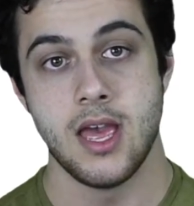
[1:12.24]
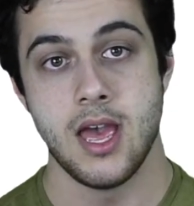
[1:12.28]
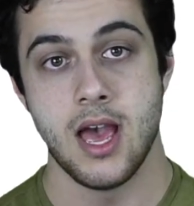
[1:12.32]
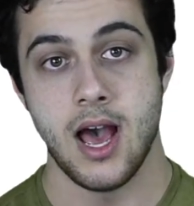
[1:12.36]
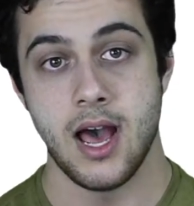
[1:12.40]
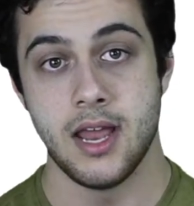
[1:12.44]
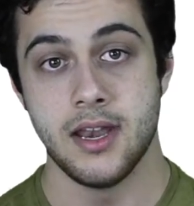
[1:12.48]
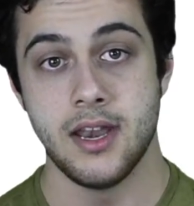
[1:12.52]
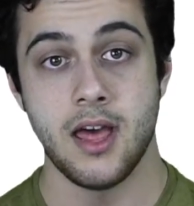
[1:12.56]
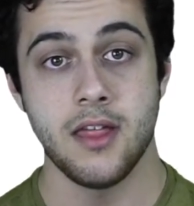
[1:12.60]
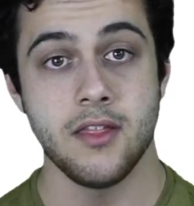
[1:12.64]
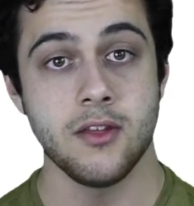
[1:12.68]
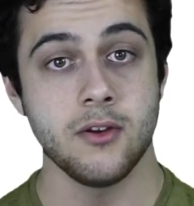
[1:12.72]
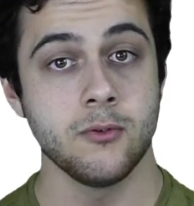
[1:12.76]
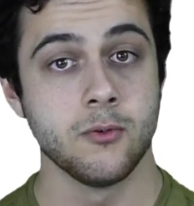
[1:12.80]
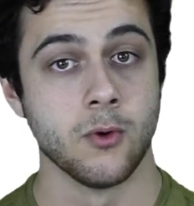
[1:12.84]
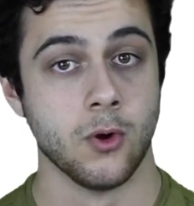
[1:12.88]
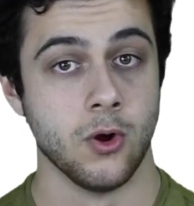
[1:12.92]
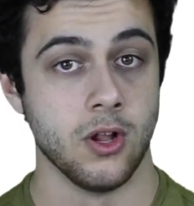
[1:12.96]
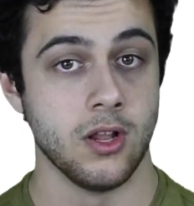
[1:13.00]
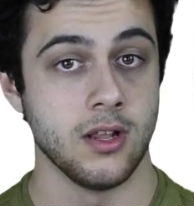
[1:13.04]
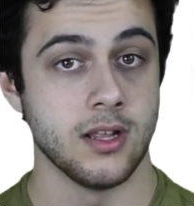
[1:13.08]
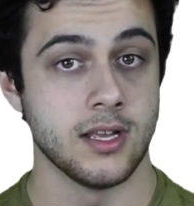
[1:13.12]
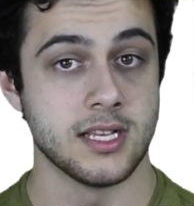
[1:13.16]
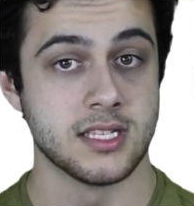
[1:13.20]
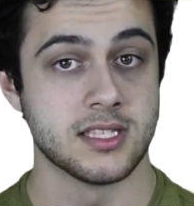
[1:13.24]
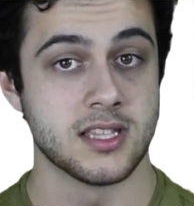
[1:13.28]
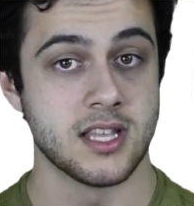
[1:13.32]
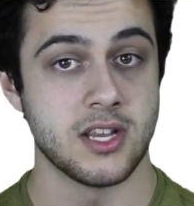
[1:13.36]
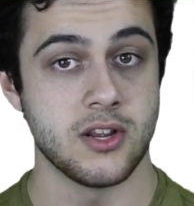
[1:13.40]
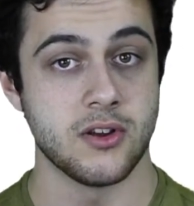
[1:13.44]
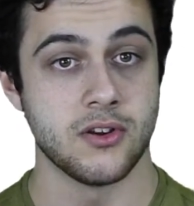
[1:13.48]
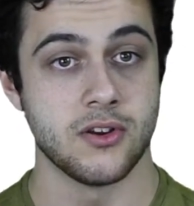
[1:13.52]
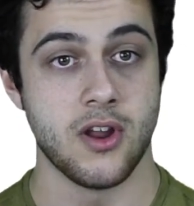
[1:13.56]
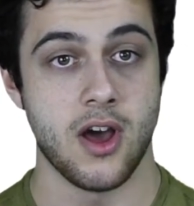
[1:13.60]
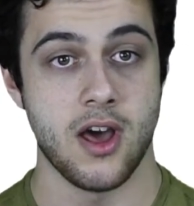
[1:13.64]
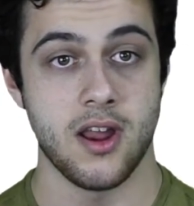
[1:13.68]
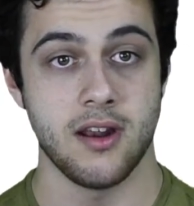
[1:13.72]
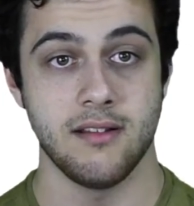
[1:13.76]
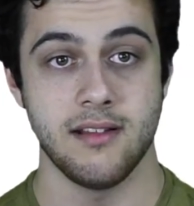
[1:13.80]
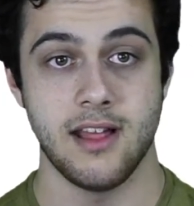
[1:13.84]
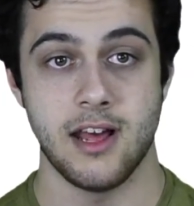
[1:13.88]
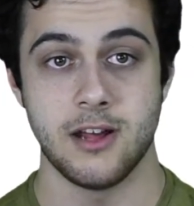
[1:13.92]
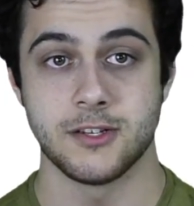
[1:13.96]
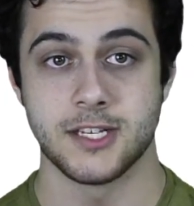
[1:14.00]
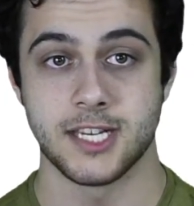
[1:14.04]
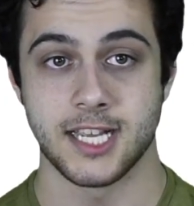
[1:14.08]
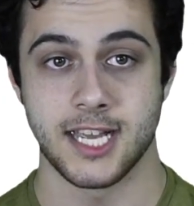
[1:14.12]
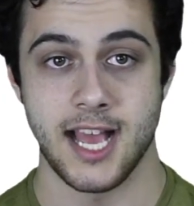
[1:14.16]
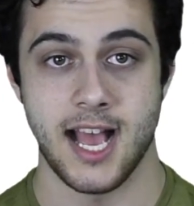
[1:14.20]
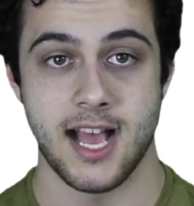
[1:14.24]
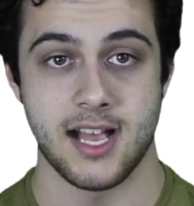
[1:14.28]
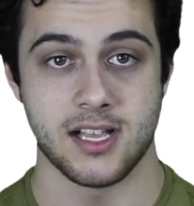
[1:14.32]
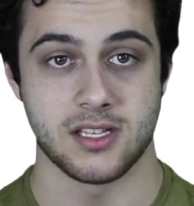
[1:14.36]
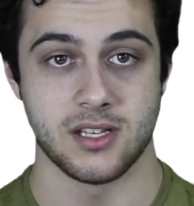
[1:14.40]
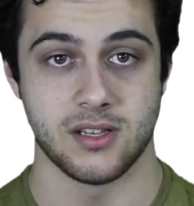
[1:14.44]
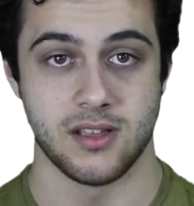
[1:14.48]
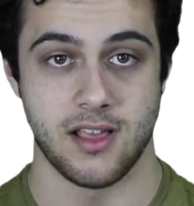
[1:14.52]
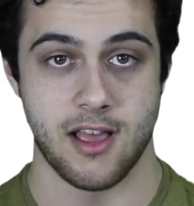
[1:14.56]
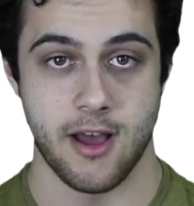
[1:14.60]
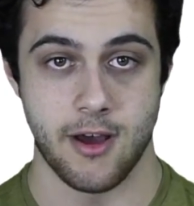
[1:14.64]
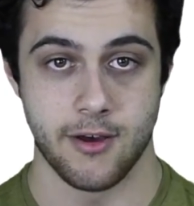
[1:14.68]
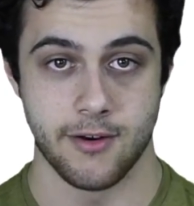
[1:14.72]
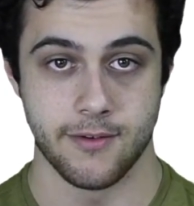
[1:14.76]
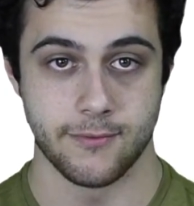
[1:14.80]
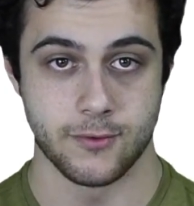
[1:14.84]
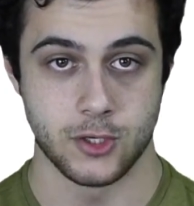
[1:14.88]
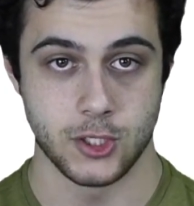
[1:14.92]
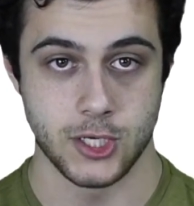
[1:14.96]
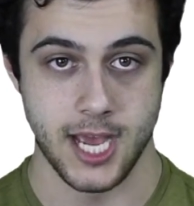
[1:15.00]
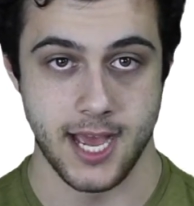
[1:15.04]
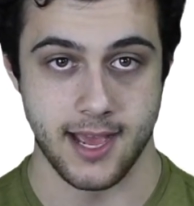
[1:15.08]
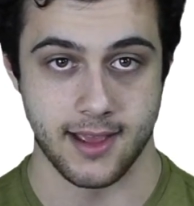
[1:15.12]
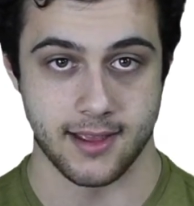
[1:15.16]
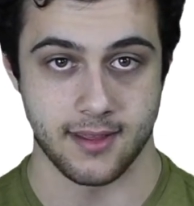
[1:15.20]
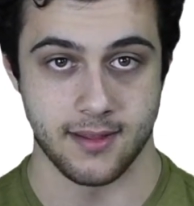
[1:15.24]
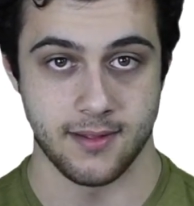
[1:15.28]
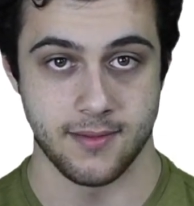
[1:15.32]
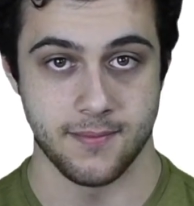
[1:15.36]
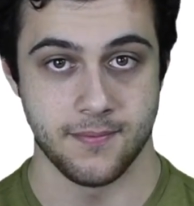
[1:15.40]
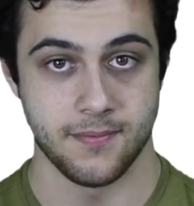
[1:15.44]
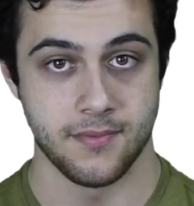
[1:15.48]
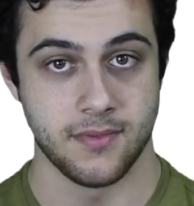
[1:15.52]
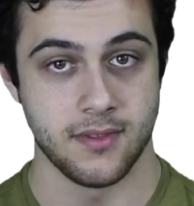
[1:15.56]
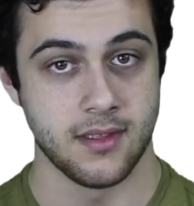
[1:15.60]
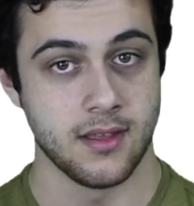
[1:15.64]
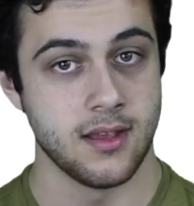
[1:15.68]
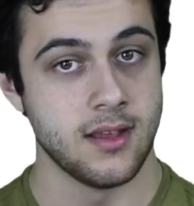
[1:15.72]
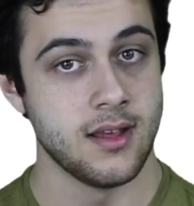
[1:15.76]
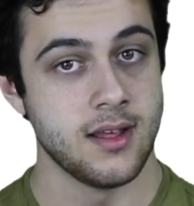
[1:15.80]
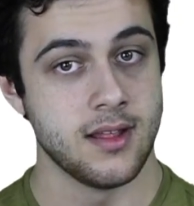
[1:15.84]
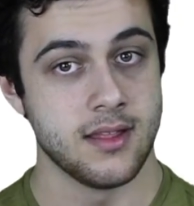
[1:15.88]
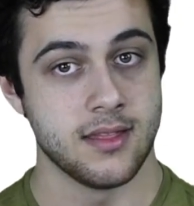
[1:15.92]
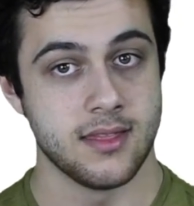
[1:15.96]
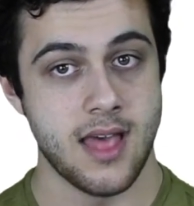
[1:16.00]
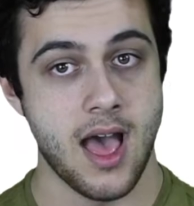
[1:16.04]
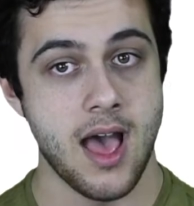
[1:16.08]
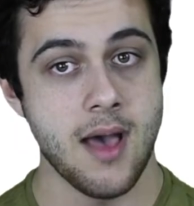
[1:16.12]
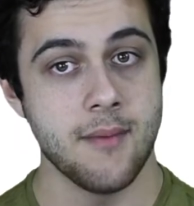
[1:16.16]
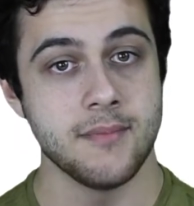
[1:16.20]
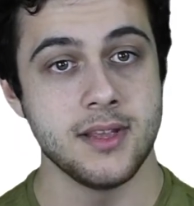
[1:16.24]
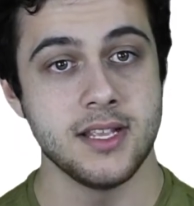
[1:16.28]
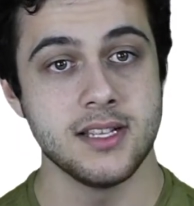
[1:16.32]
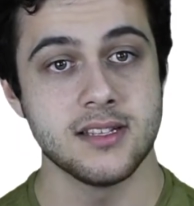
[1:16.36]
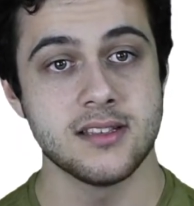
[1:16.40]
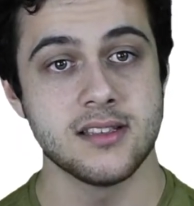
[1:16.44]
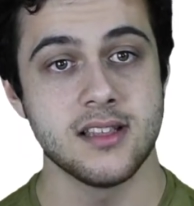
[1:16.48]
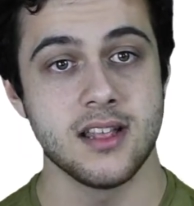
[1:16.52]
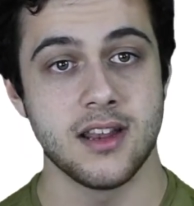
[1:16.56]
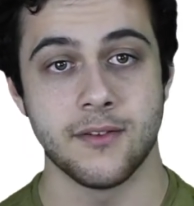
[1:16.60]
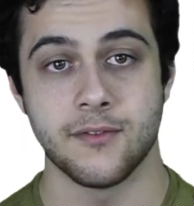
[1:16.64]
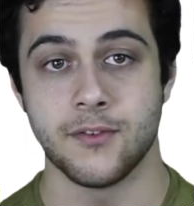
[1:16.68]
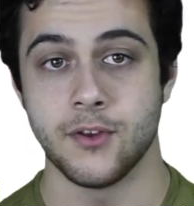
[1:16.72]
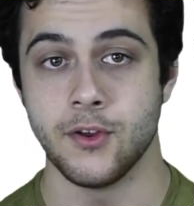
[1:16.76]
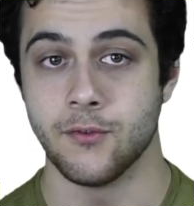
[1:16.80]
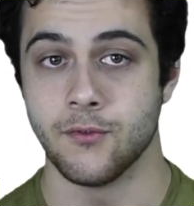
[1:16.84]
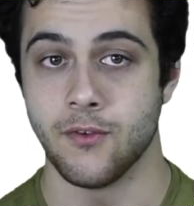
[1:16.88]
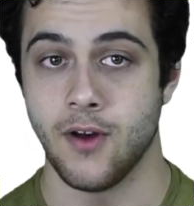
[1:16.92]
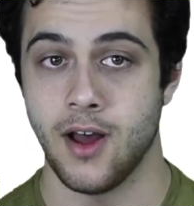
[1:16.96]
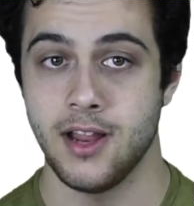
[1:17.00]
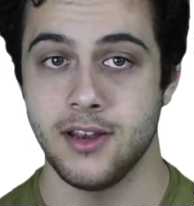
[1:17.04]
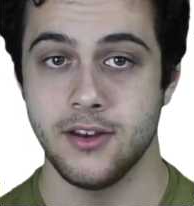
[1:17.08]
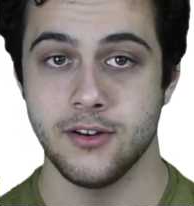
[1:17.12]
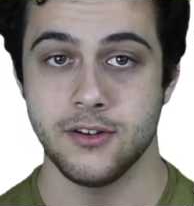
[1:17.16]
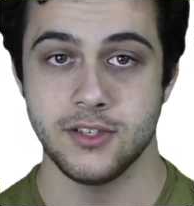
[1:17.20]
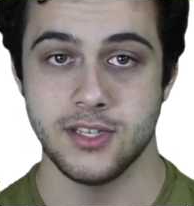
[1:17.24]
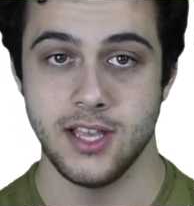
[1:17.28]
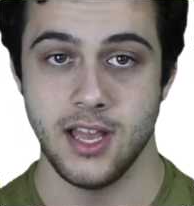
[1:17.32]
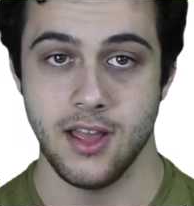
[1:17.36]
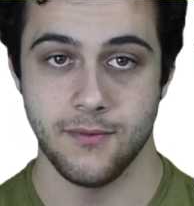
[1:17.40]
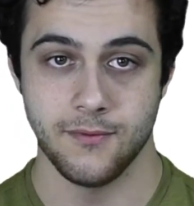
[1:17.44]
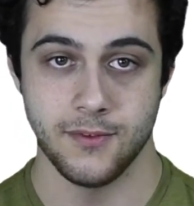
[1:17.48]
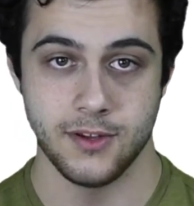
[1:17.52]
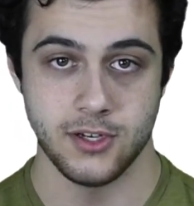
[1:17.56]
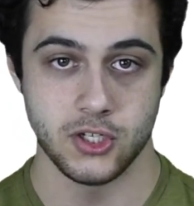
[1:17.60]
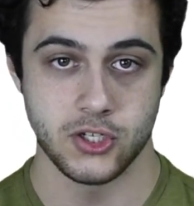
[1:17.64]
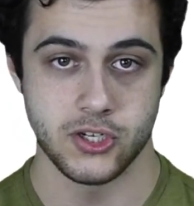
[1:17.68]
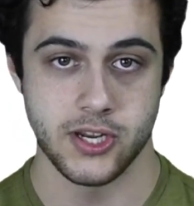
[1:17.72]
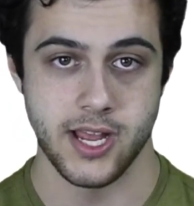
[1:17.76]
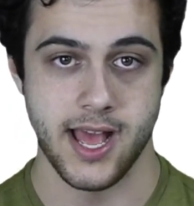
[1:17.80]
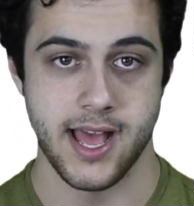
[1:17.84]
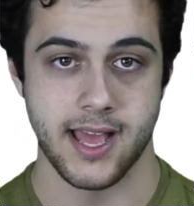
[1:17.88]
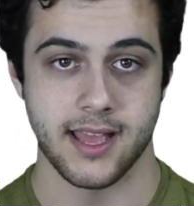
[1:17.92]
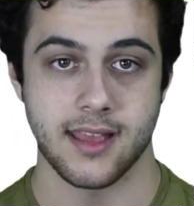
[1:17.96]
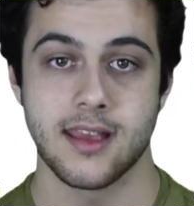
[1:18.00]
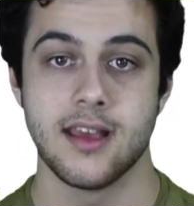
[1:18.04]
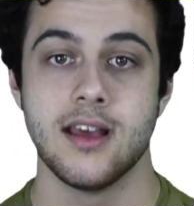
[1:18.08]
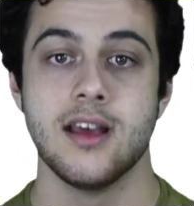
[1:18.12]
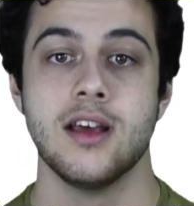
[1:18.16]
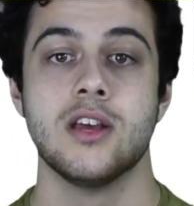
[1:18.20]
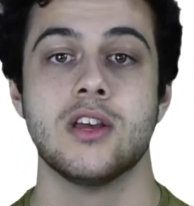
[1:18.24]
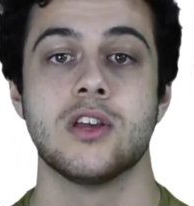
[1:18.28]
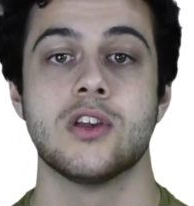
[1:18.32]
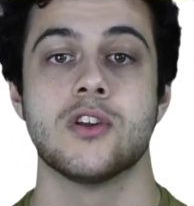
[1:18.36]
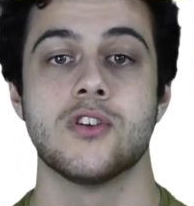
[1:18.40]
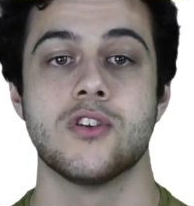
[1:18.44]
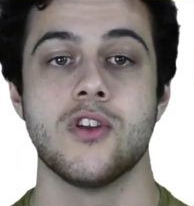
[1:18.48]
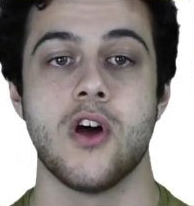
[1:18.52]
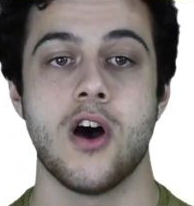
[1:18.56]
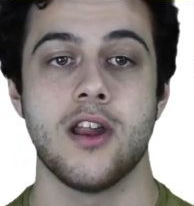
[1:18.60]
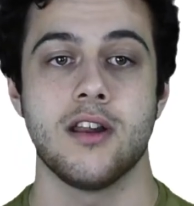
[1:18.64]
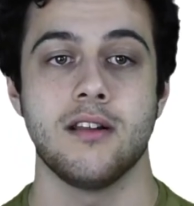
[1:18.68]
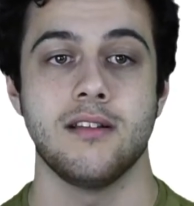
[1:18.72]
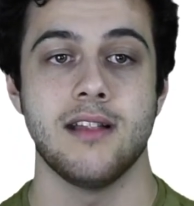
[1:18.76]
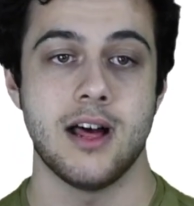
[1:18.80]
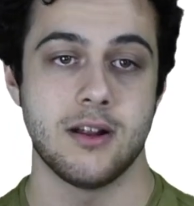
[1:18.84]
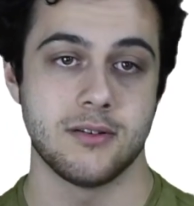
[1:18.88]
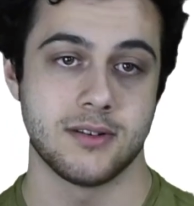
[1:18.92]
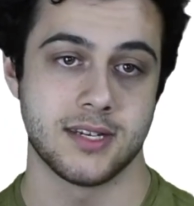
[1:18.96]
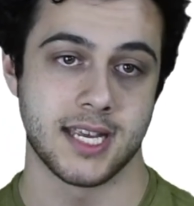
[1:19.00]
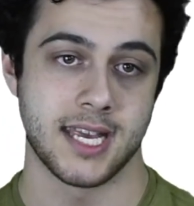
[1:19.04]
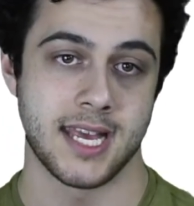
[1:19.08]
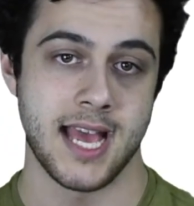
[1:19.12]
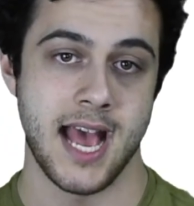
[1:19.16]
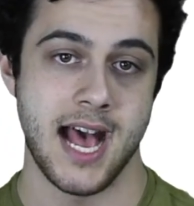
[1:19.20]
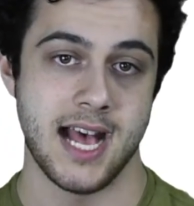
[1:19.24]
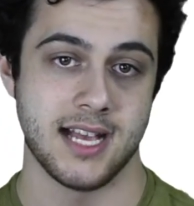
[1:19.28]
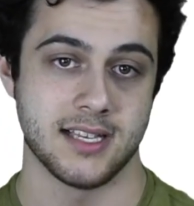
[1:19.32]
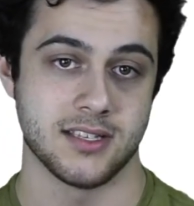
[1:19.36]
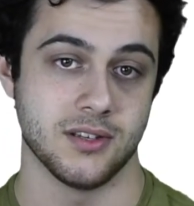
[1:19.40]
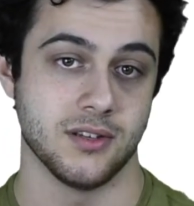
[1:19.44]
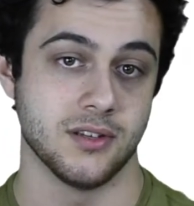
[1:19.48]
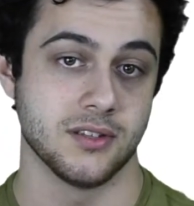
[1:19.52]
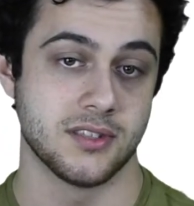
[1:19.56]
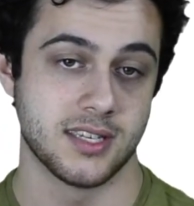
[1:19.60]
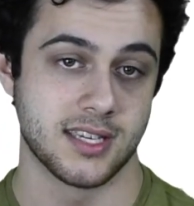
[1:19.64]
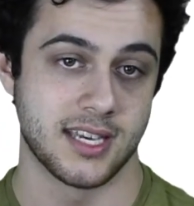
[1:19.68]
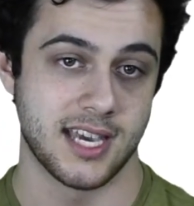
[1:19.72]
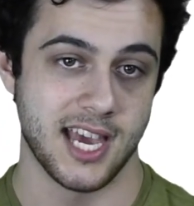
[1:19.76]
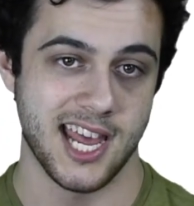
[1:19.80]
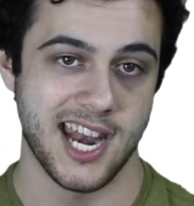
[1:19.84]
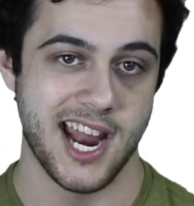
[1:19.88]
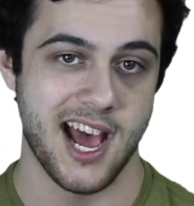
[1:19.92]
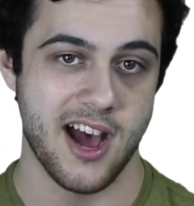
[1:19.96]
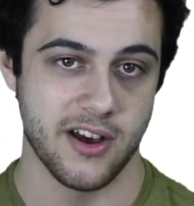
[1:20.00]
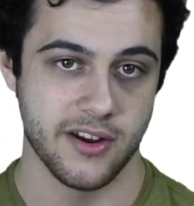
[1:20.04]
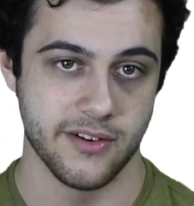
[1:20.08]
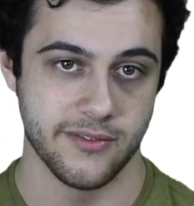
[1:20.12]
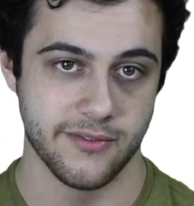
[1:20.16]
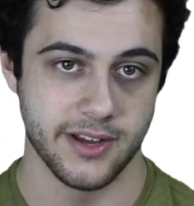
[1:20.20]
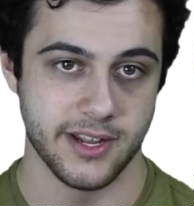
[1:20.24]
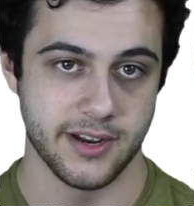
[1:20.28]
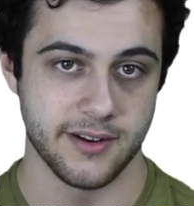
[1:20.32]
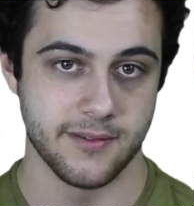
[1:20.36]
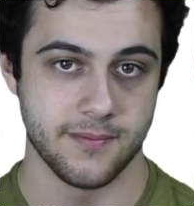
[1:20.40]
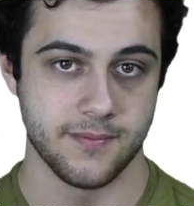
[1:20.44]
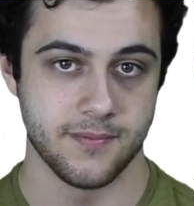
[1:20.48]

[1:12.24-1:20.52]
Another rule is that you're not allowed to castle out of check. That means that if you find yourself in check, you're not allowed to castle to get out of it.